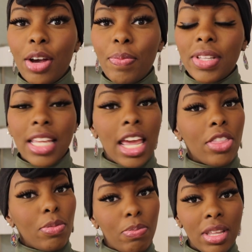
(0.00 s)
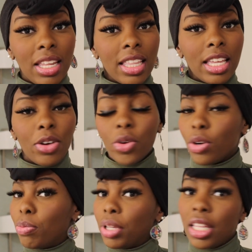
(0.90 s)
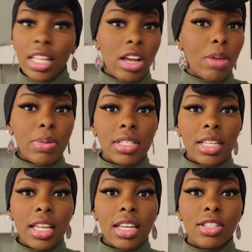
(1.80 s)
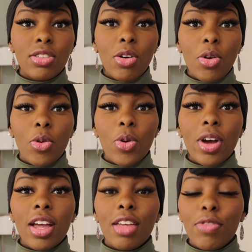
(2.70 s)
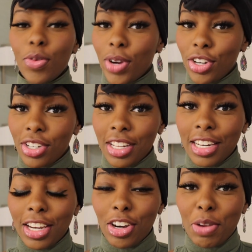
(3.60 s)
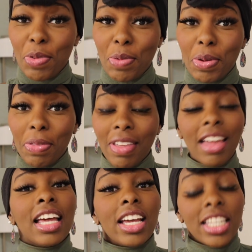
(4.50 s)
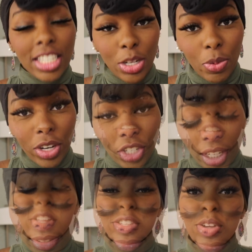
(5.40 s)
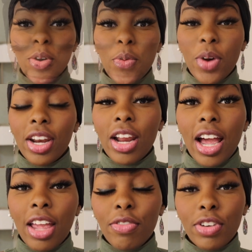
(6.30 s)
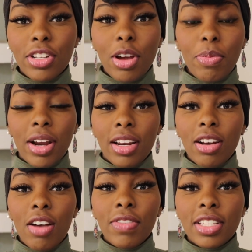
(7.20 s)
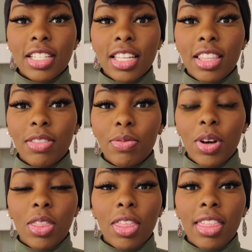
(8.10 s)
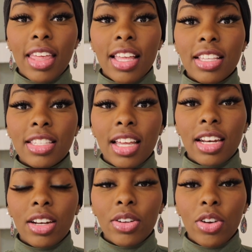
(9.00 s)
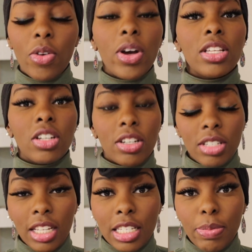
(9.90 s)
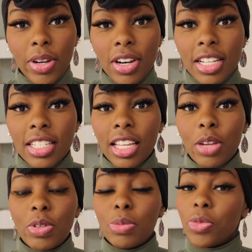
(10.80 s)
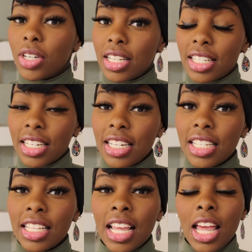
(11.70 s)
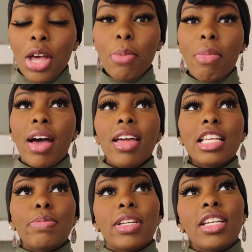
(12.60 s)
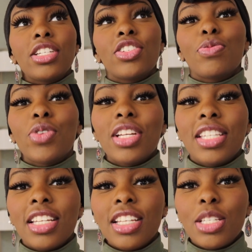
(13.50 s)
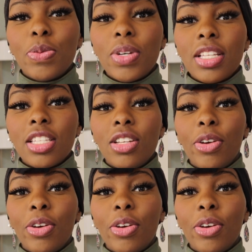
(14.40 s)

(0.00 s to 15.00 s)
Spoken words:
it's either been like that or completely opposite. So if you were interested in hearing more about that, continue watching. So when I first got pregnant, obviously one of the things that I started experiencing was morning sickness. My expectations of morning sickness was,